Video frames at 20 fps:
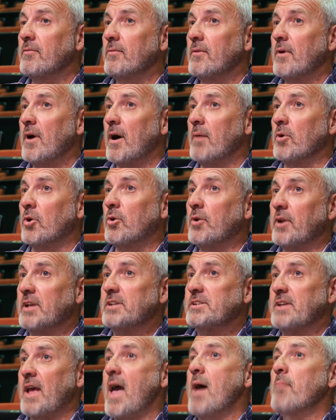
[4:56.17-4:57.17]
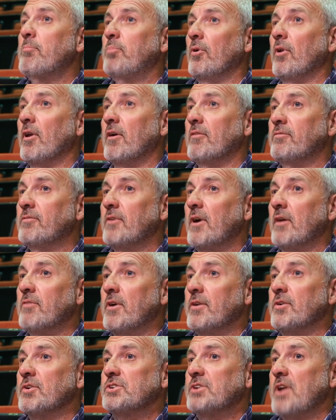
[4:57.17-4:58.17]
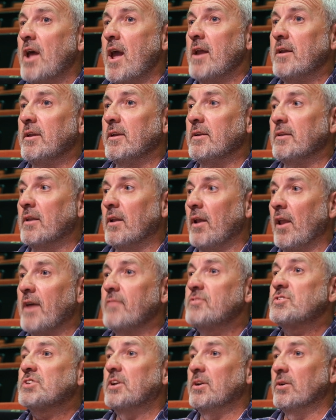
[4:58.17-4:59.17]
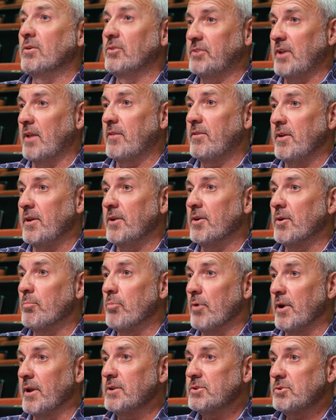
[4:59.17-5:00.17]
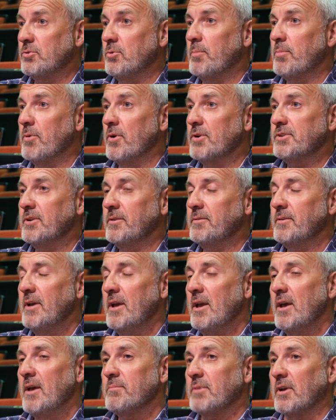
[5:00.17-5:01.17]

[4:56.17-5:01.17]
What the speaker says: I'm a good example of understanding the life skills that theatre brings to a person,